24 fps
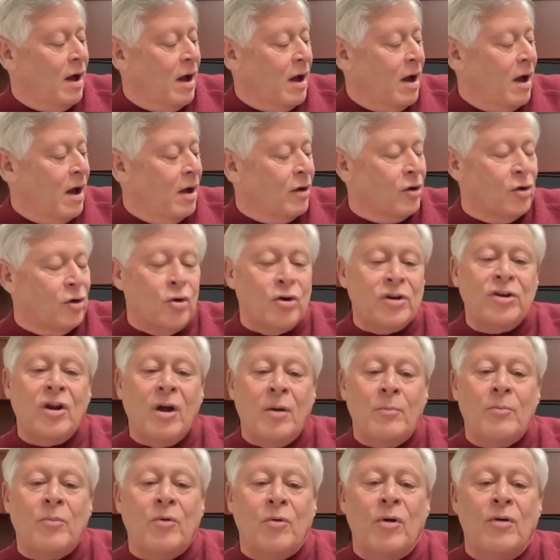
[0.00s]
a good
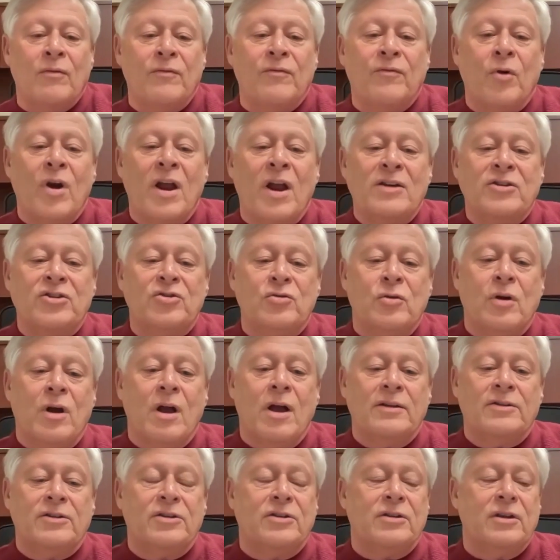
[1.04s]
number of
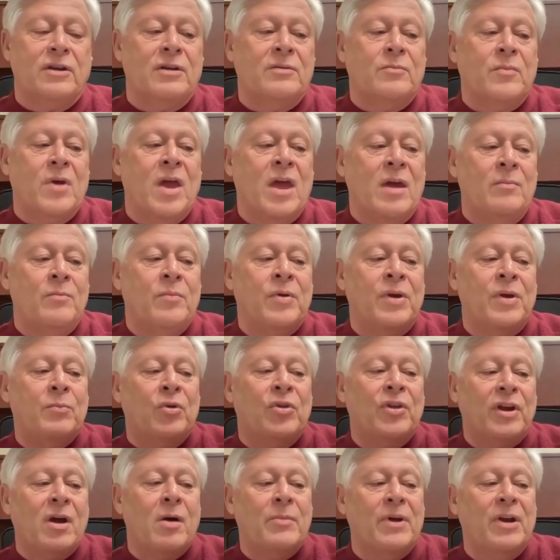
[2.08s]
restaurants that, and people
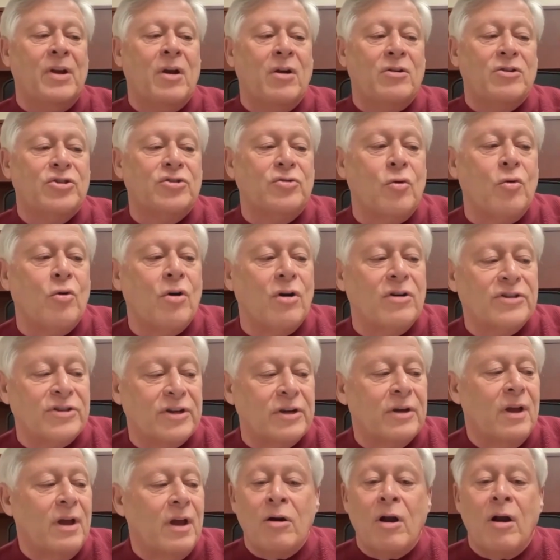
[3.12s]
that come in our stores
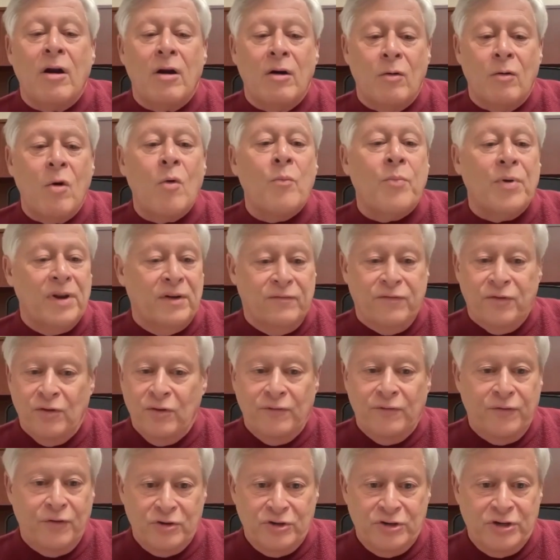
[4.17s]
are opening for the
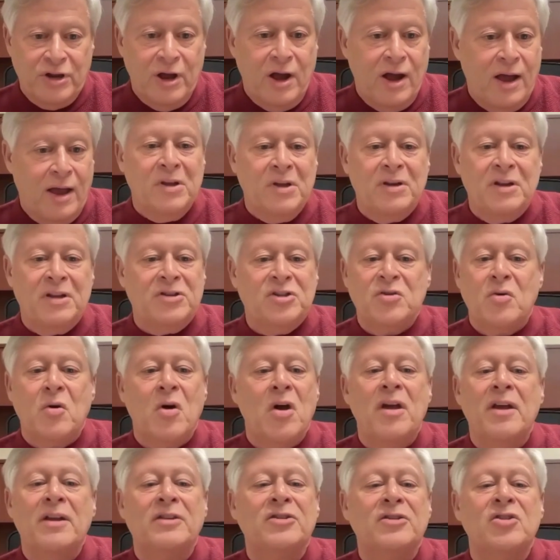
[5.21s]
first time. It's a,
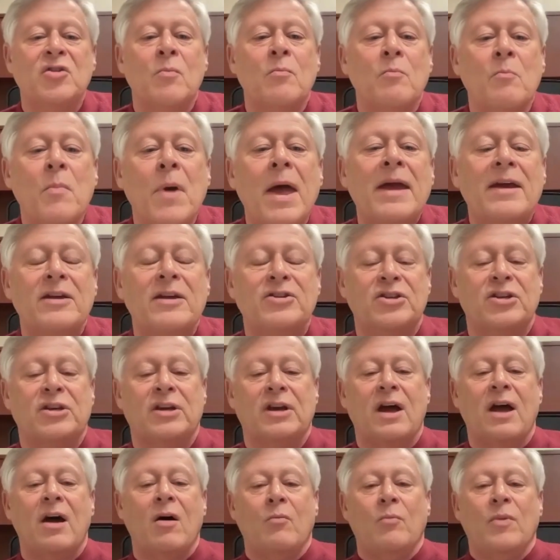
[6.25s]
it's amazing
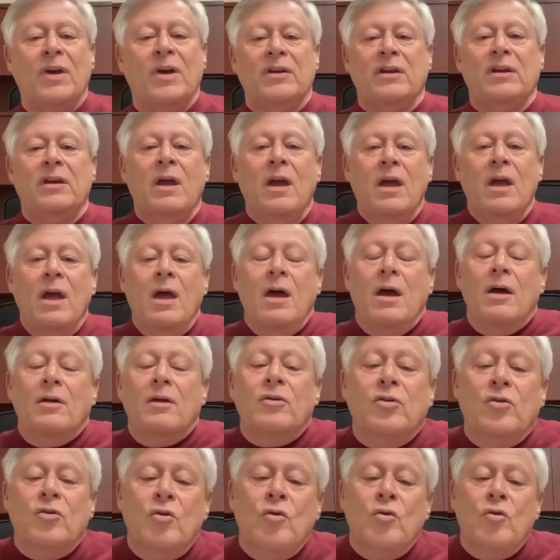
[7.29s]
how many
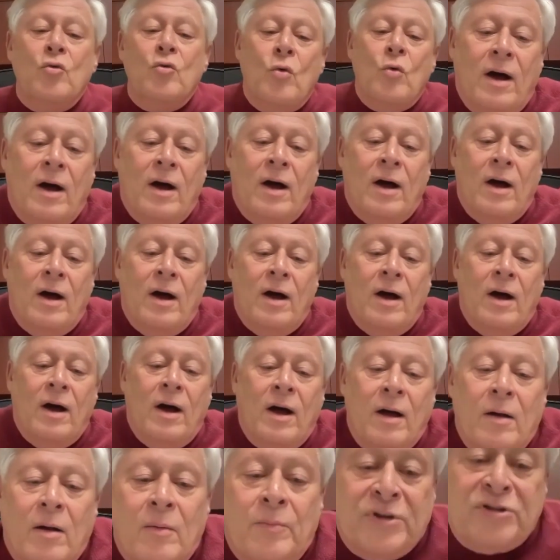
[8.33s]
new business
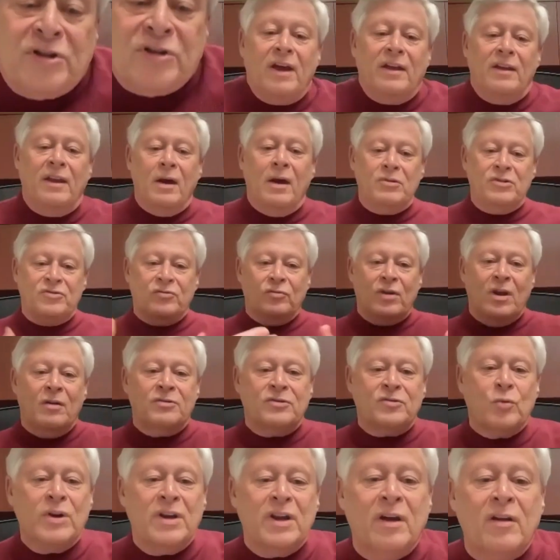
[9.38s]
people we get. I was reading
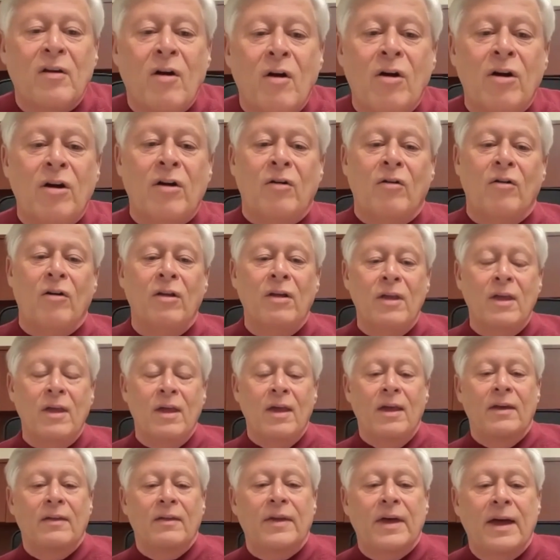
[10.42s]
an article
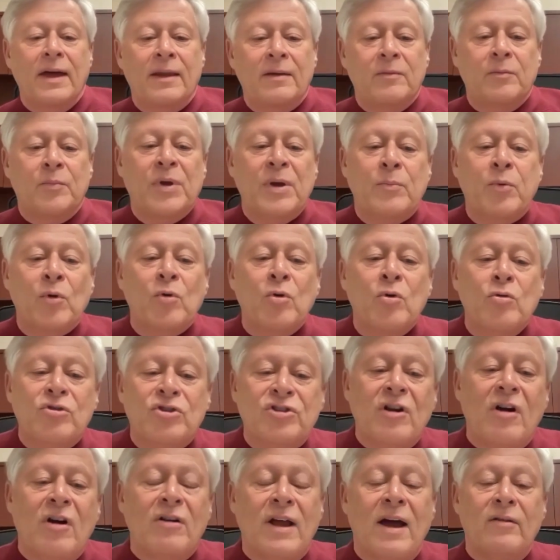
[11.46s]
that people who
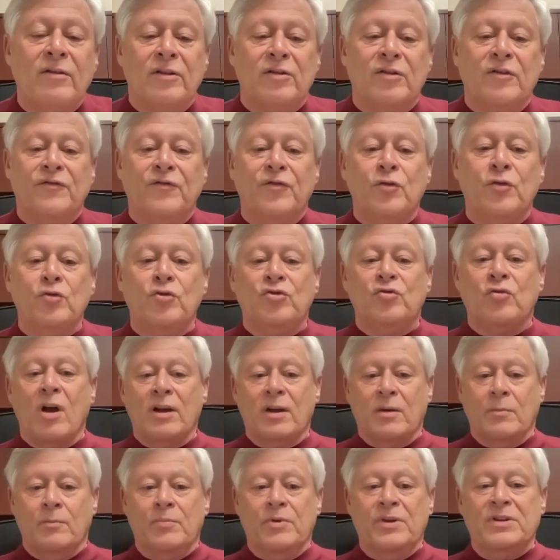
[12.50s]
start out in the food truck
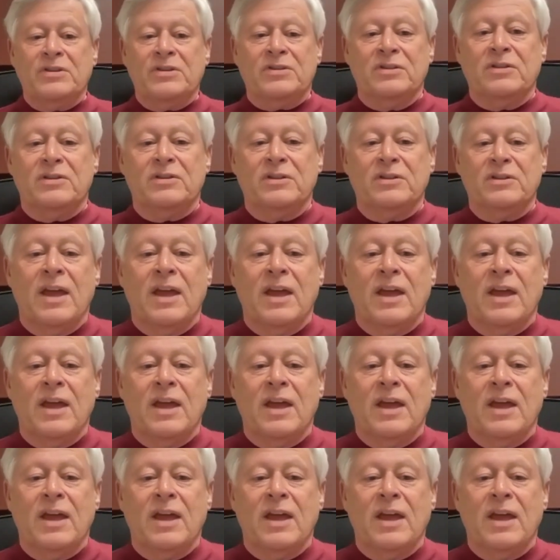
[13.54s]
business